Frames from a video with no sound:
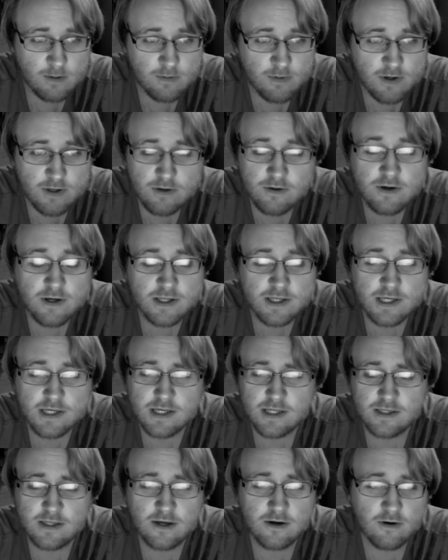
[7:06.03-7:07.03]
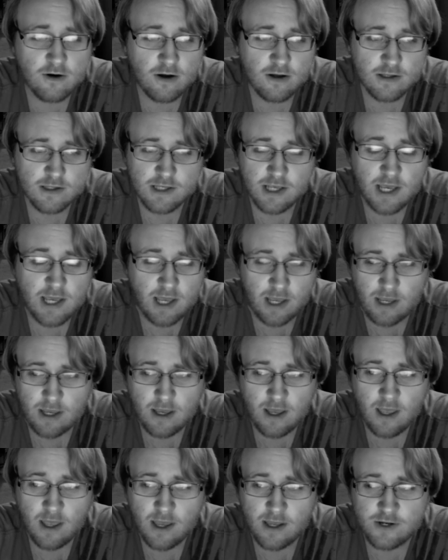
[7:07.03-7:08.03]
But you can sit there all
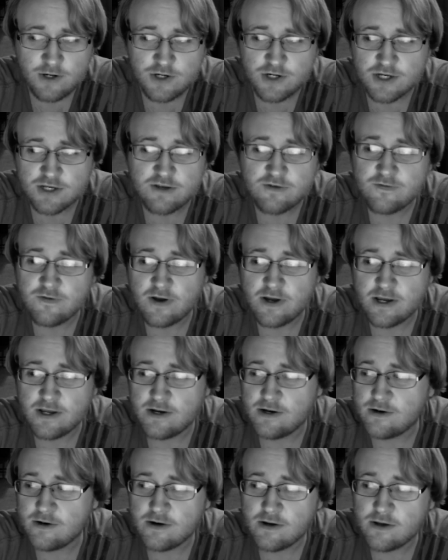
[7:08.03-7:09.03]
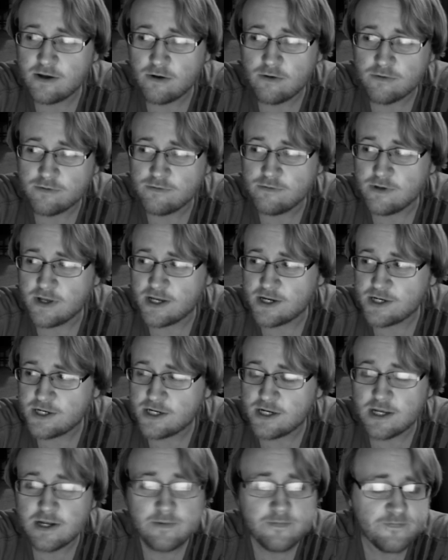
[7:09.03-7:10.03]
day and just fucking go through that
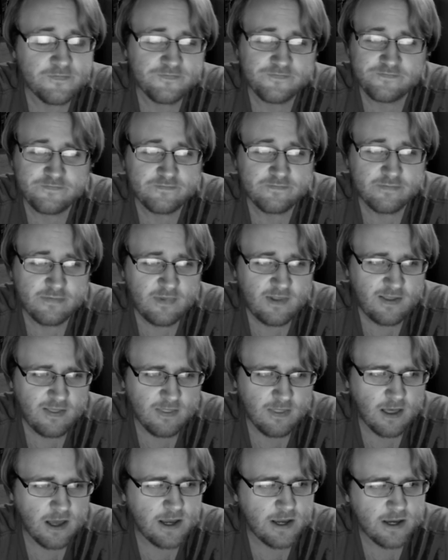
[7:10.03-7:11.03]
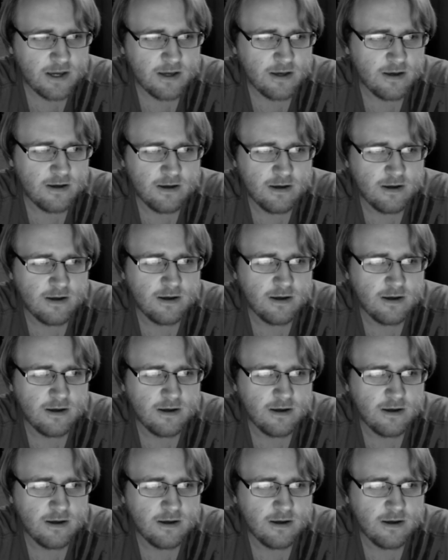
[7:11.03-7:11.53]
shit. Like,